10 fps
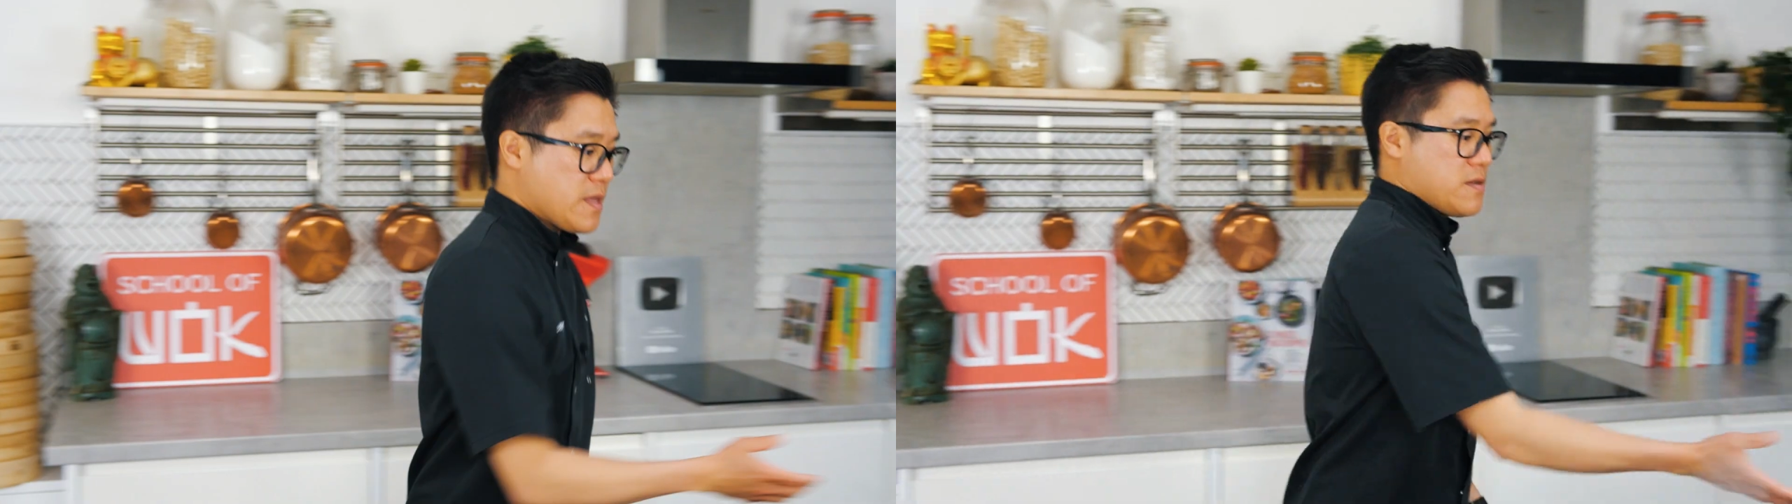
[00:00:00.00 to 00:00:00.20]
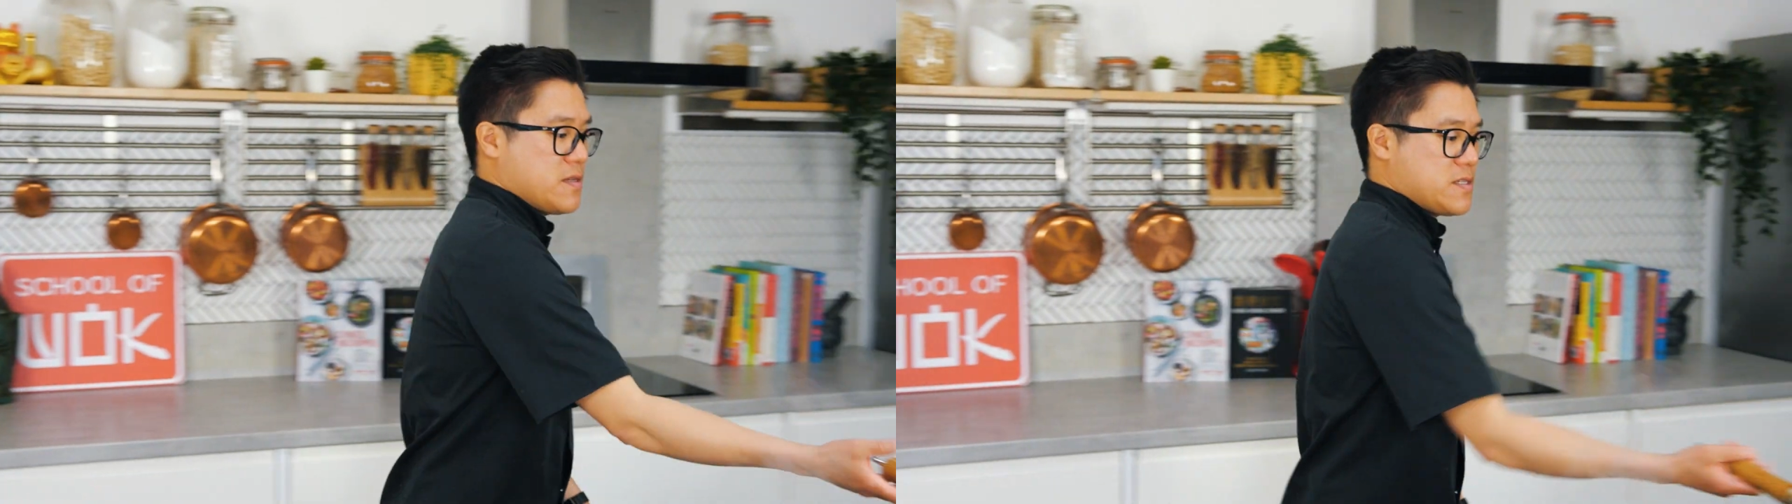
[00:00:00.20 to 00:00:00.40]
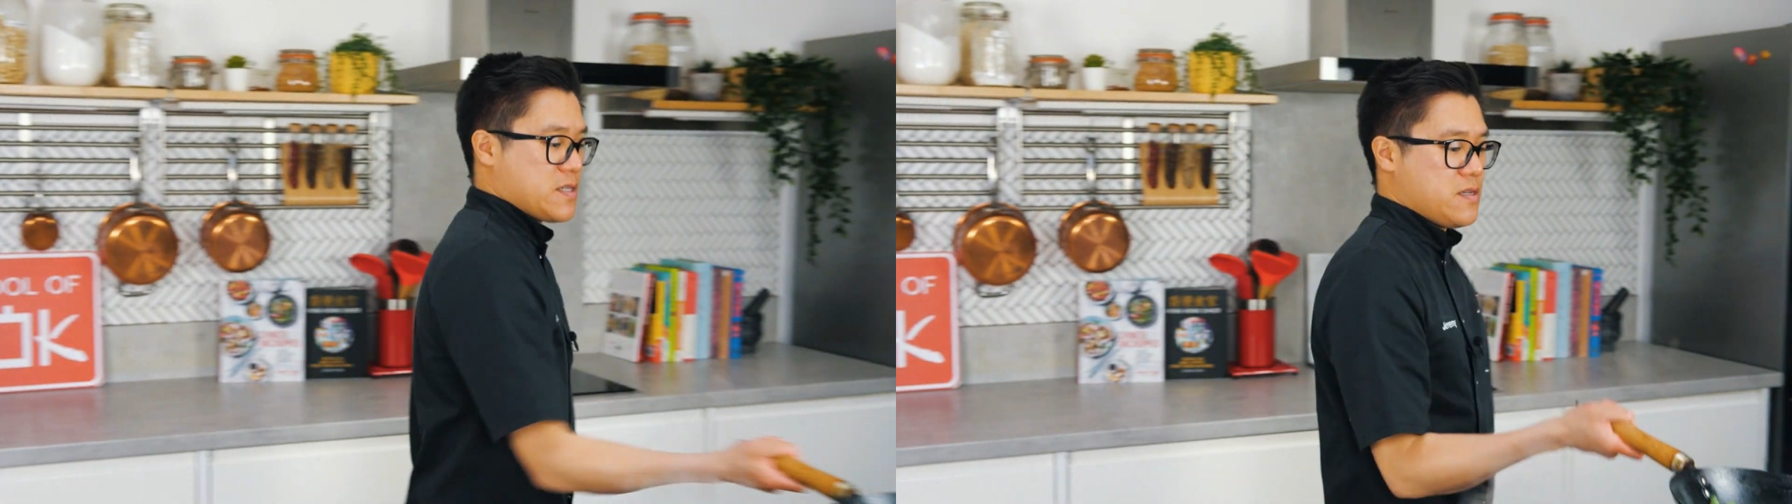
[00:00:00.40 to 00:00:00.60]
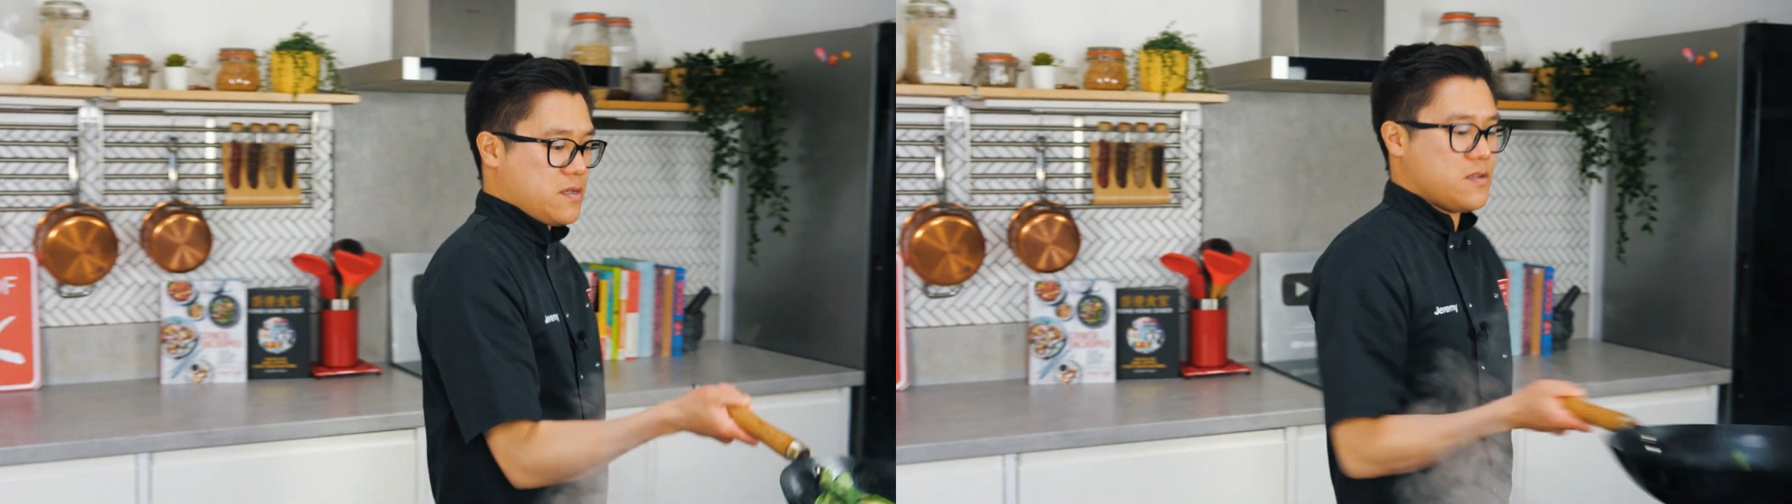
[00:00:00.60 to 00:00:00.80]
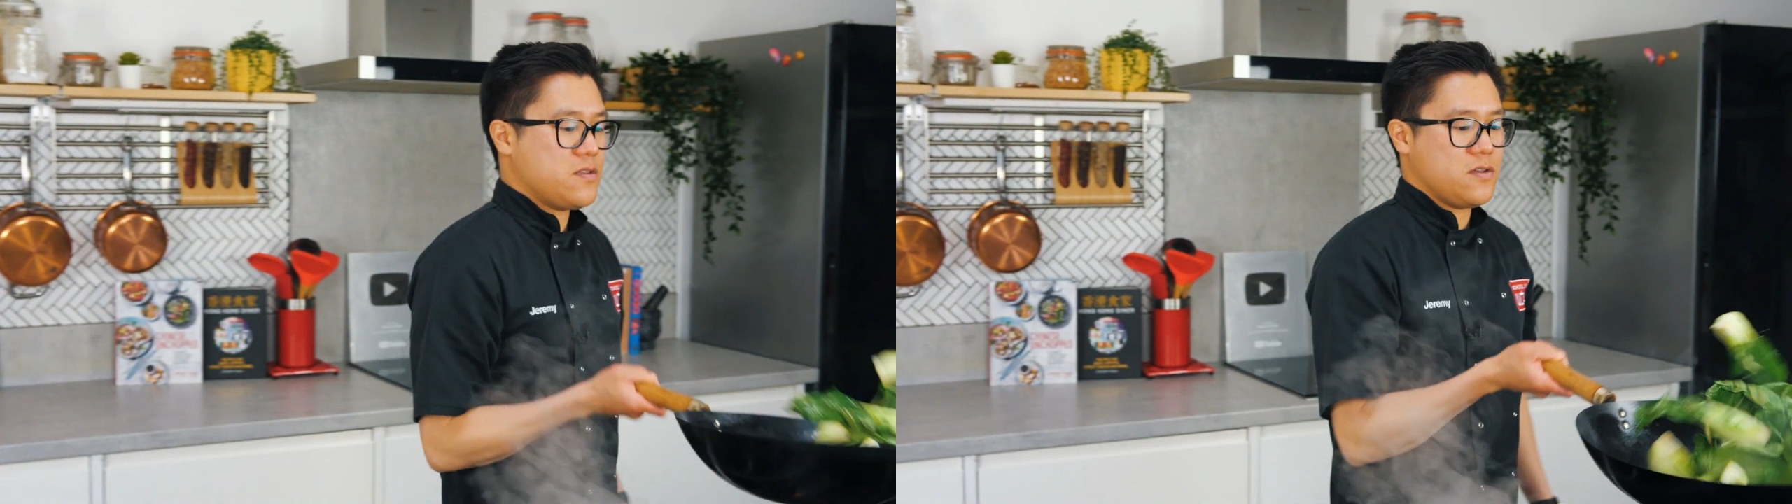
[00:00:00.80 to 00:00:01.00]
because
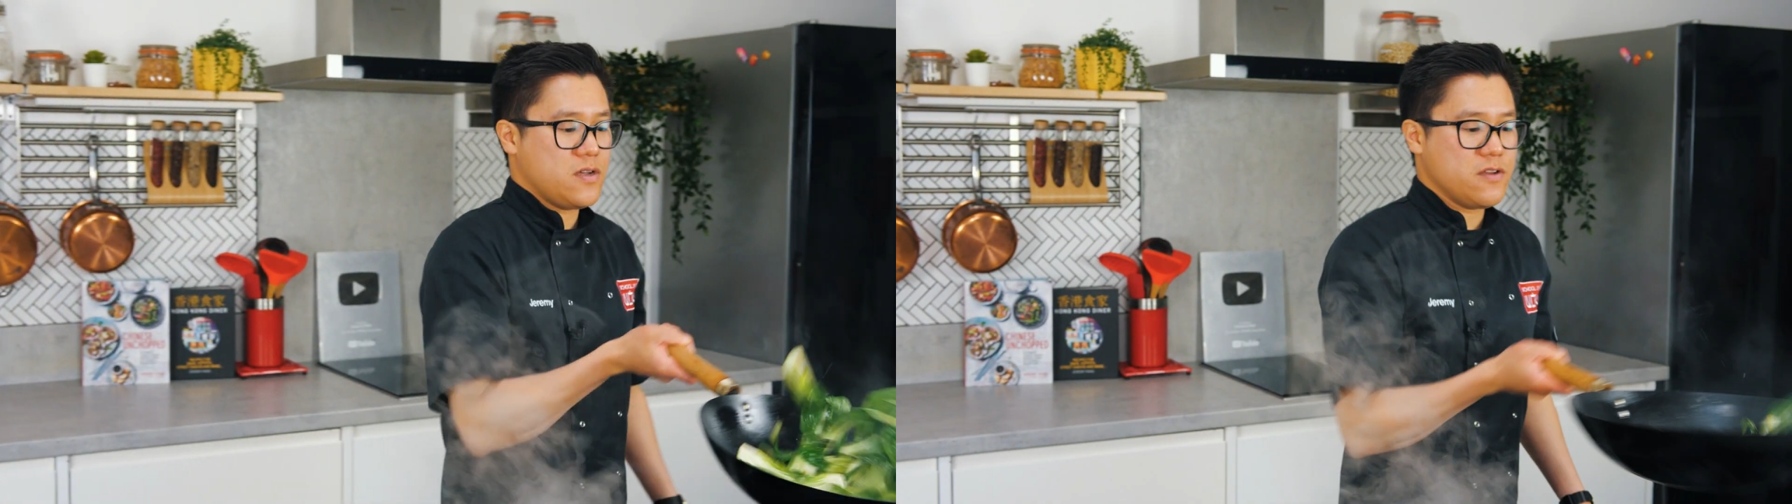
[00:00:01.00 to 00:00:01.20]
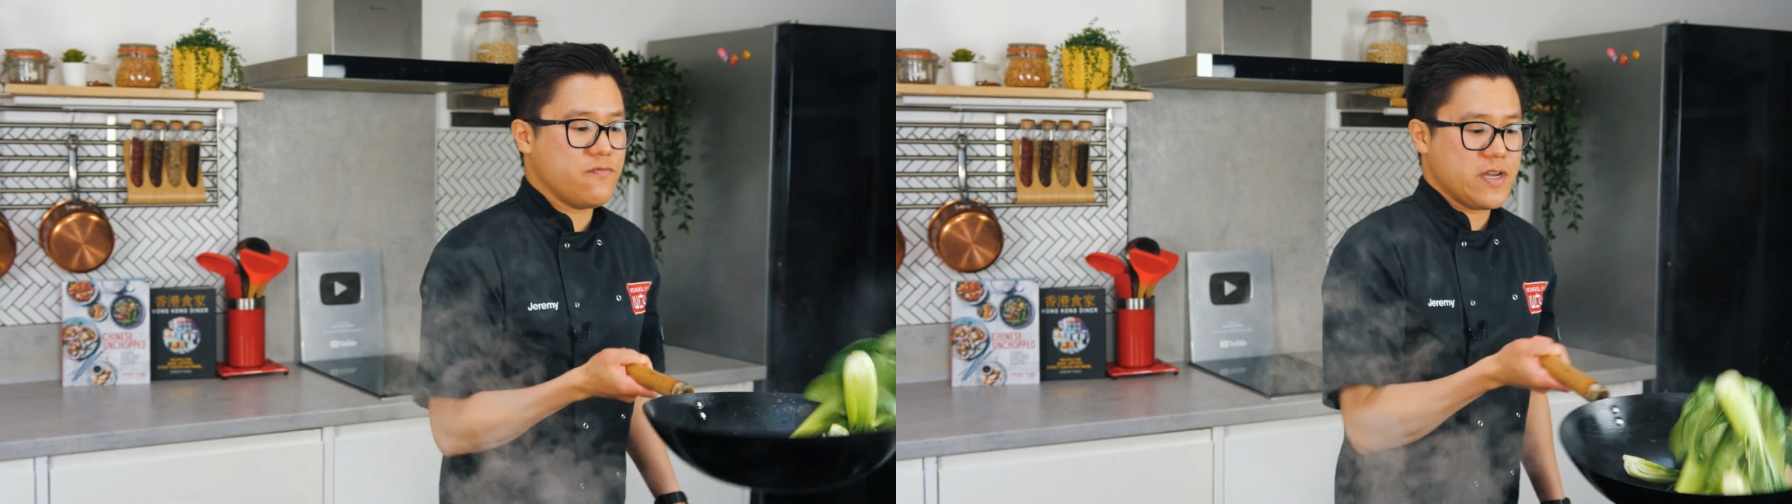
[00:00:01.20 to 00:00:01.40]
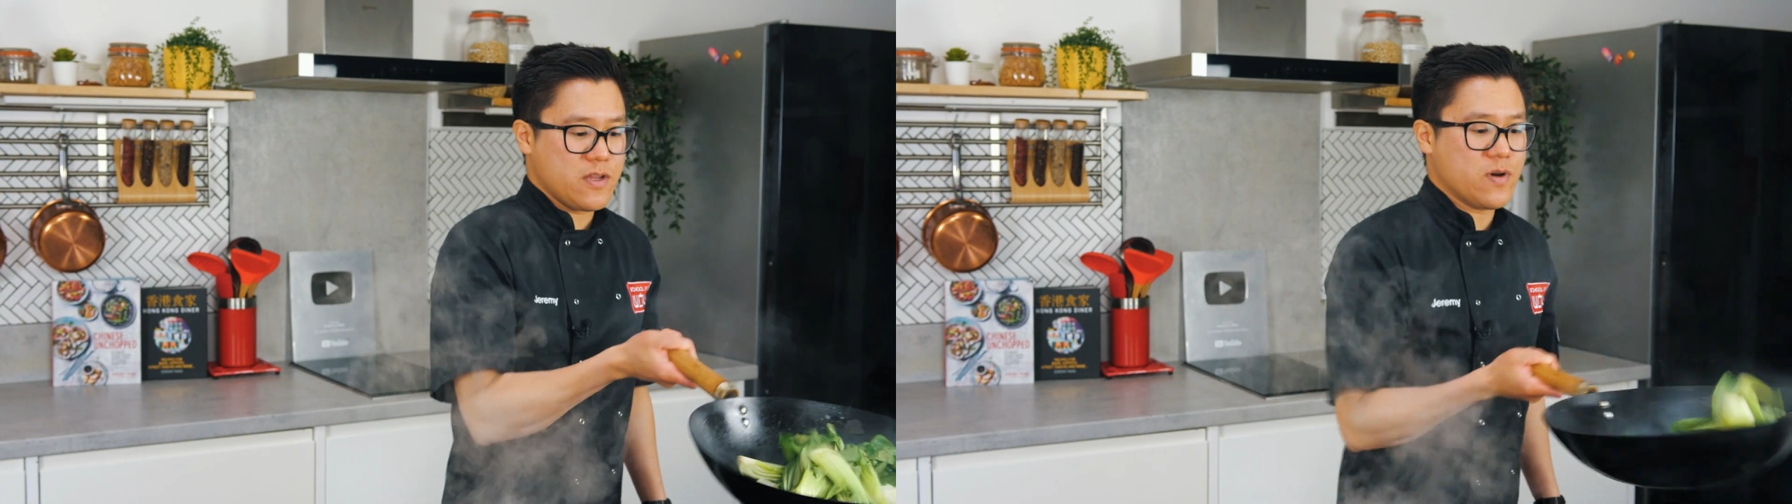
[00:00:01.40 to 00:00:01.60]
you only really